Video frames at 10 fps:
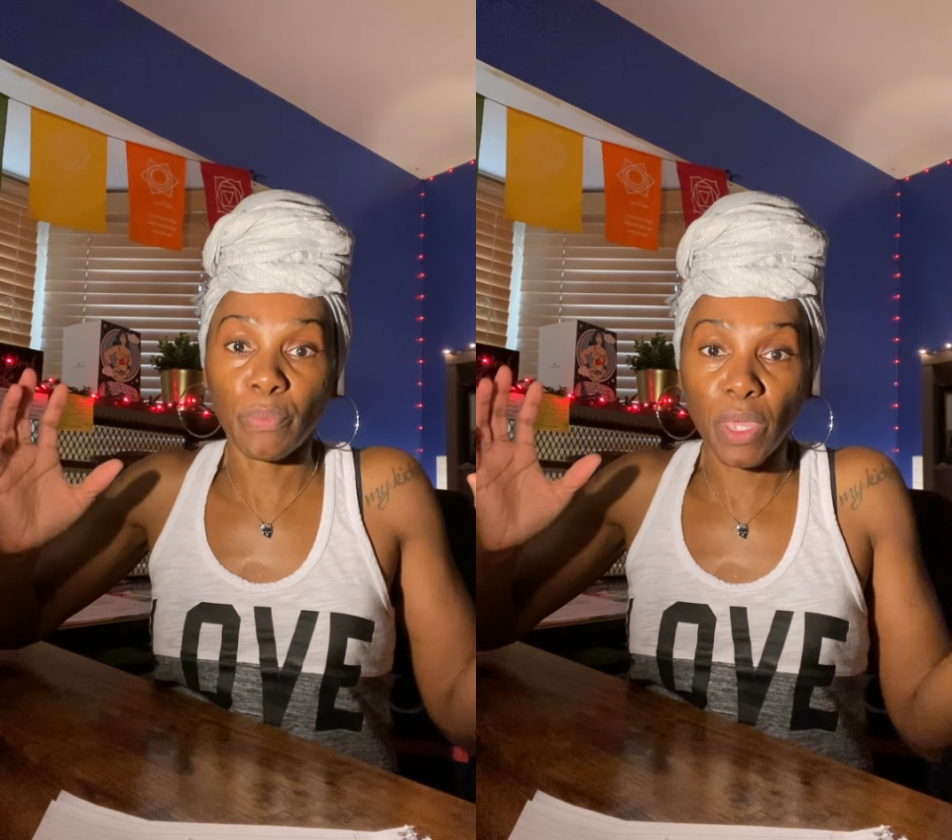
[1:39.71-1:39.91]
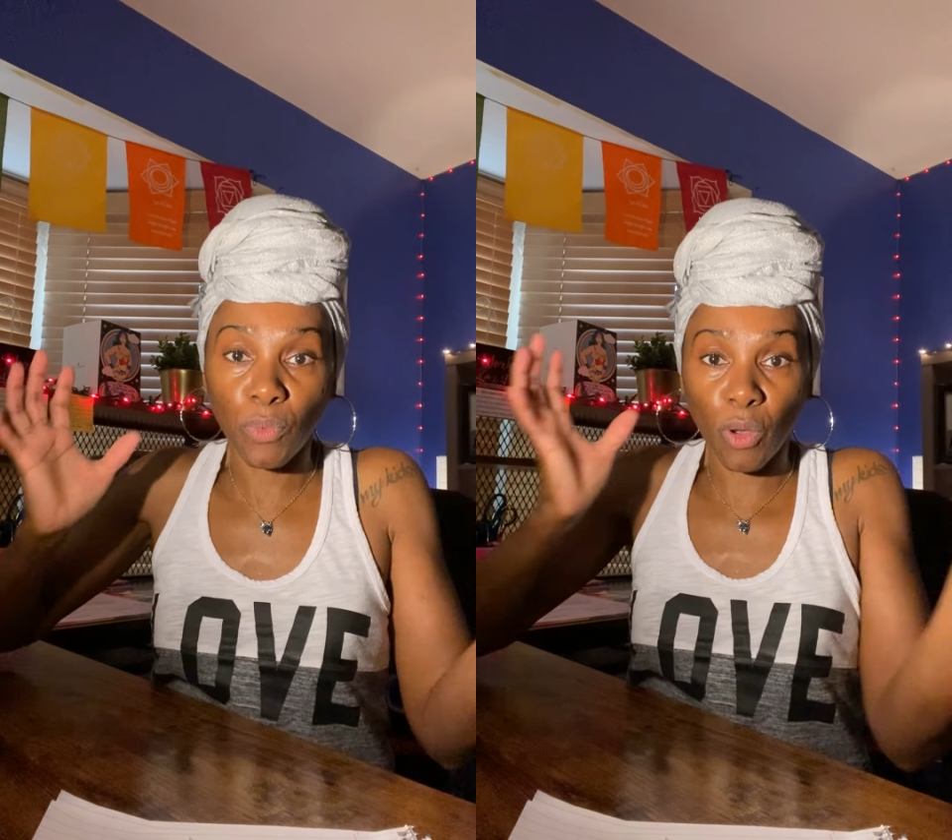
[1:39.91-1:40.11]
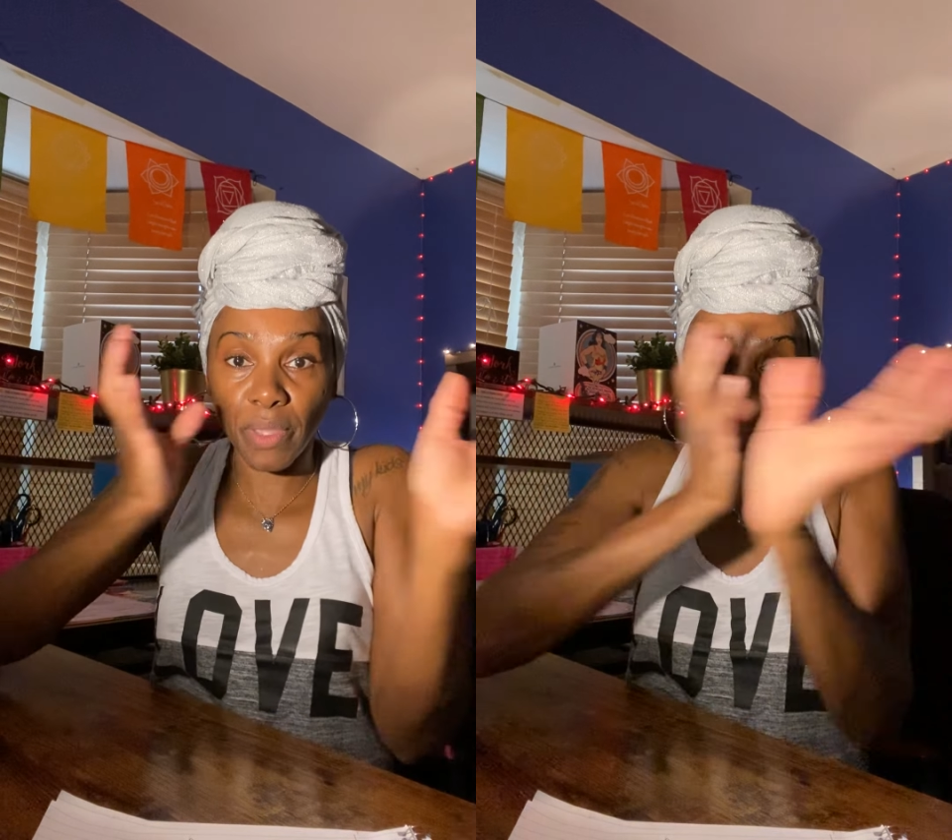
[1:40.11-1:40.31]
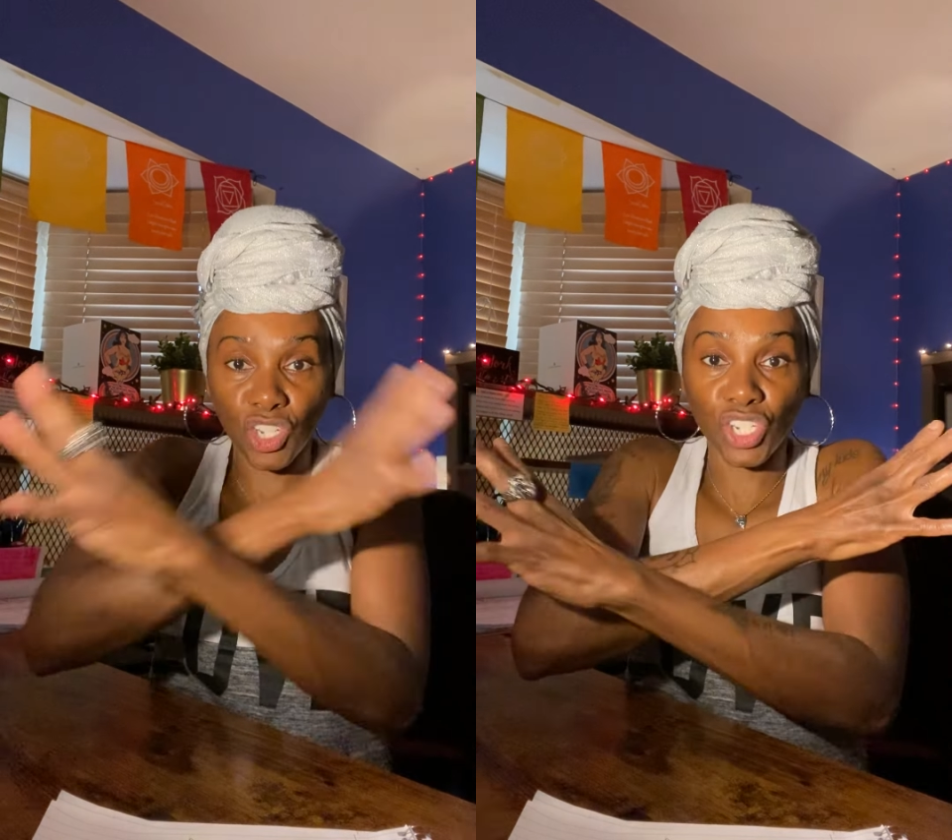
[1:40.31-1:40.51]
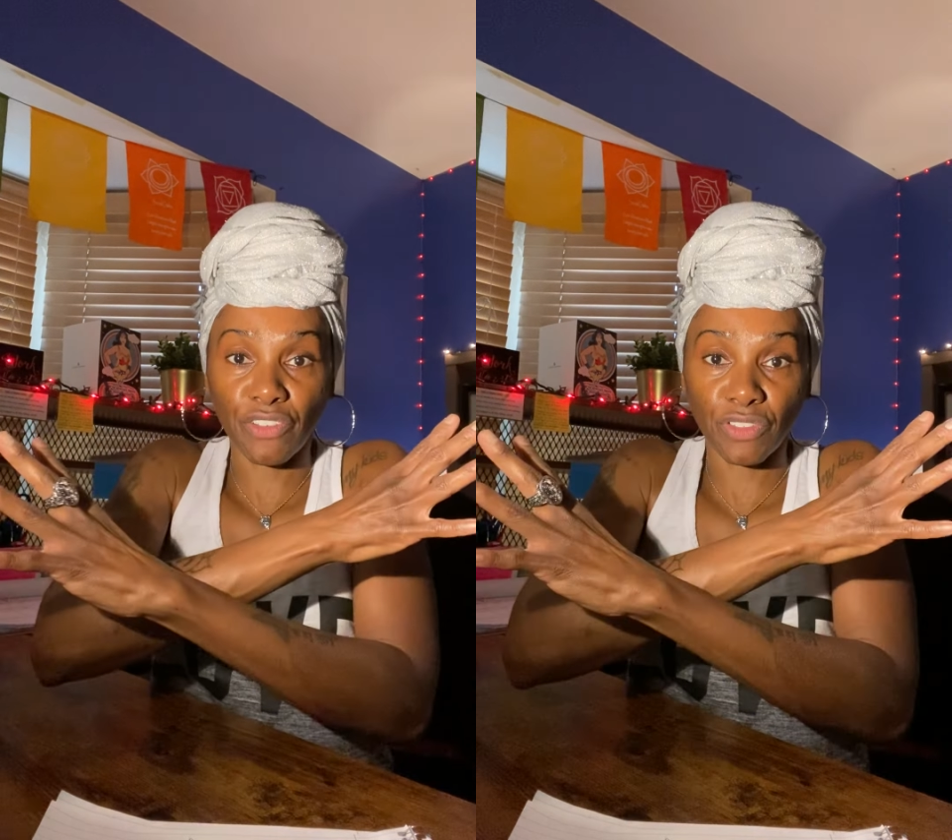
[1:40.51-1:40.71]
people are being
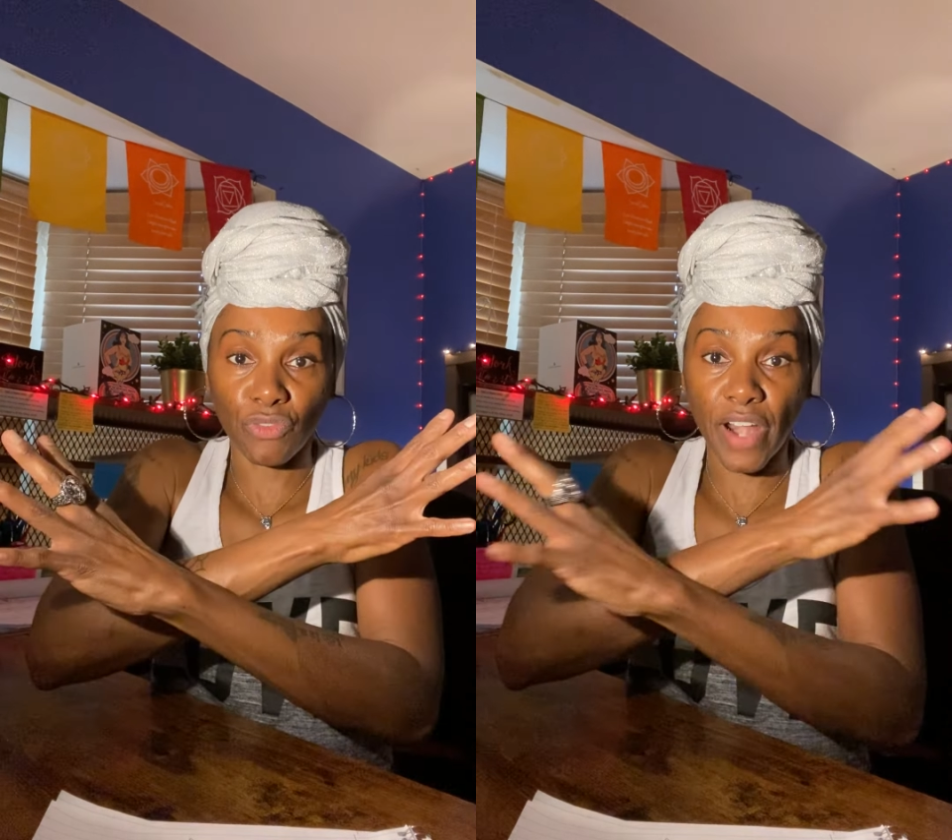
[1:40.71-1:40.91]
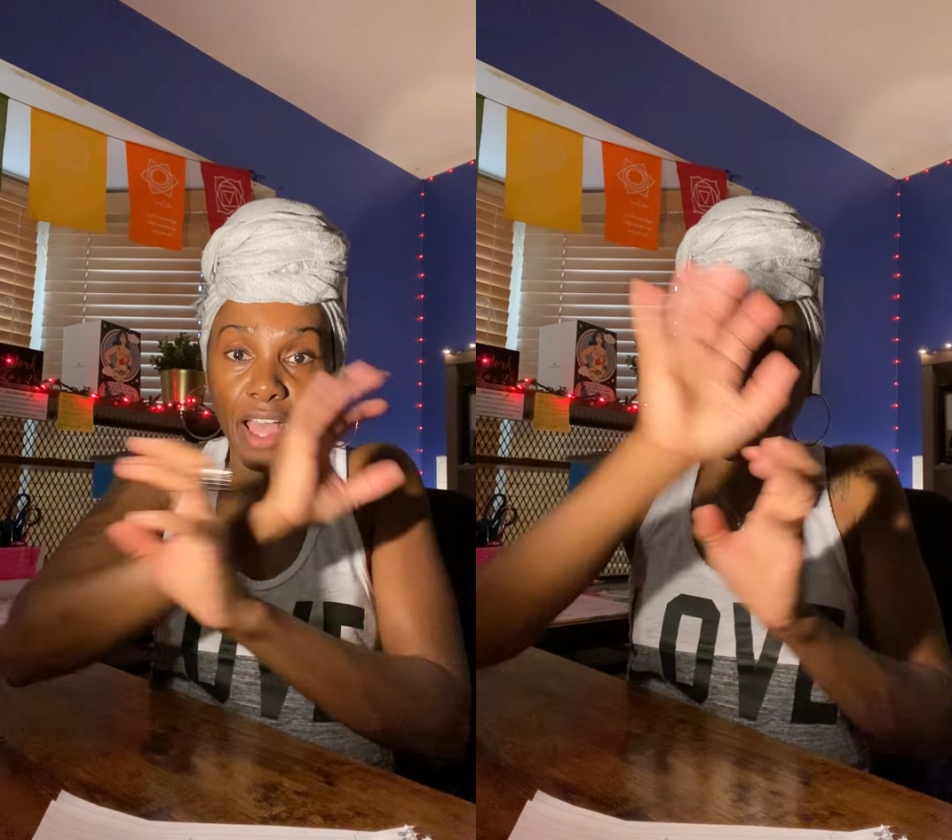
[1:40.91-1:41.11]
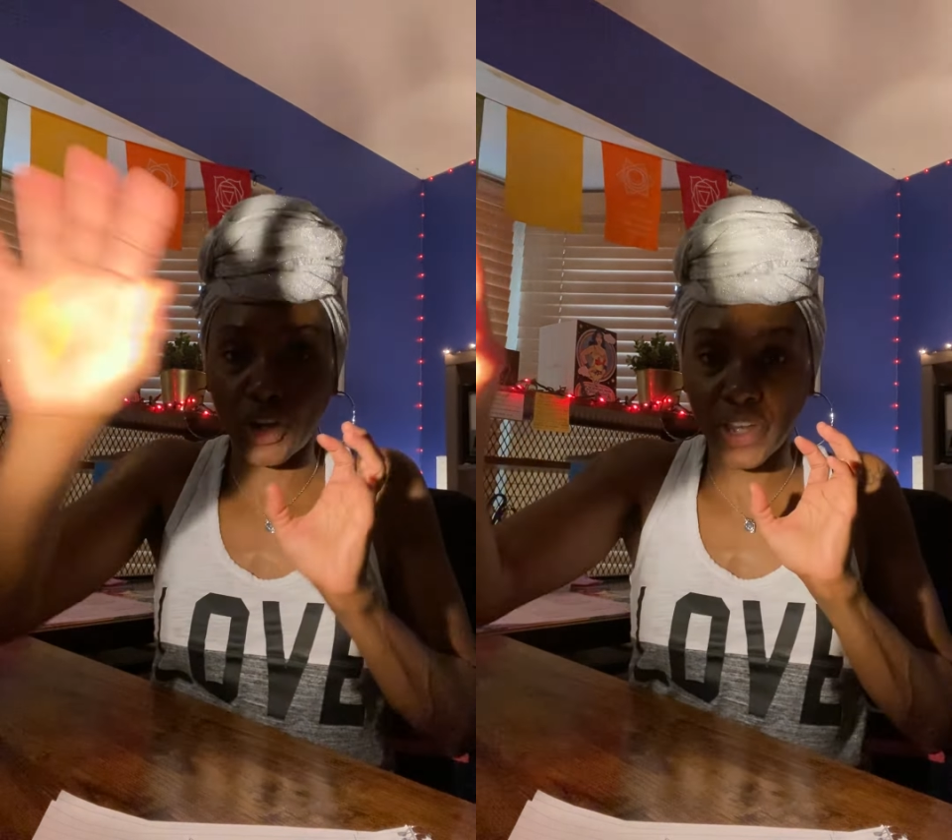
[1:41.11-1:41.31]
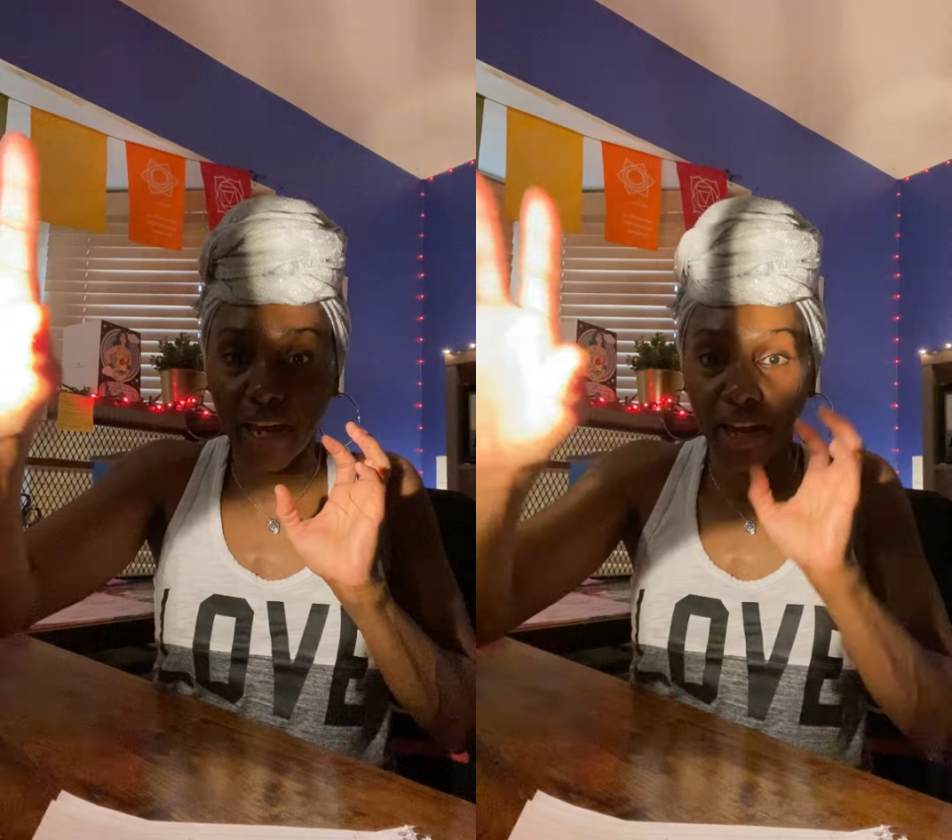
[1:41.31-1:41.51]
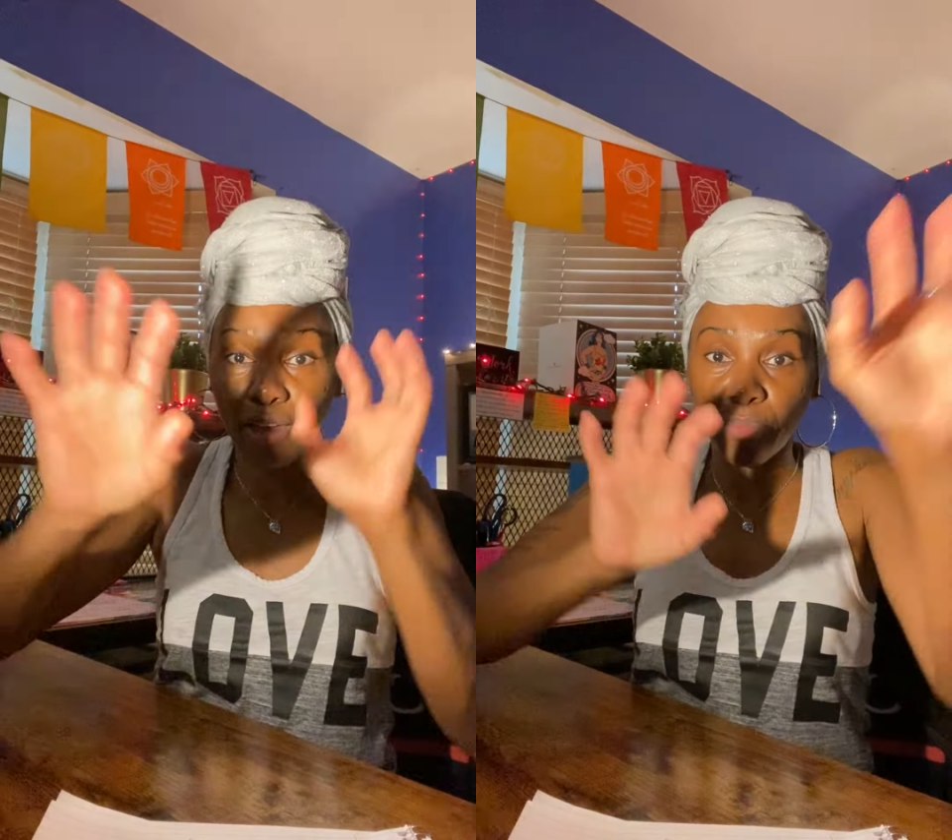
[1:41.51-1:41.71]
shifted around,
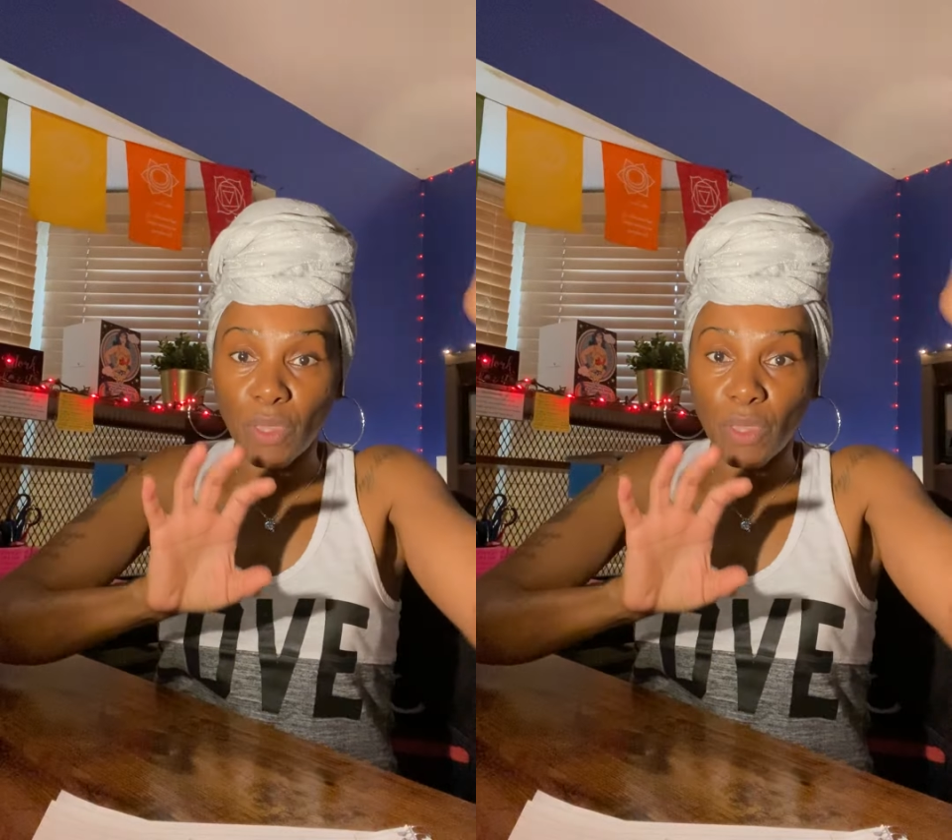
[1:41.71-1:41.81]
okay?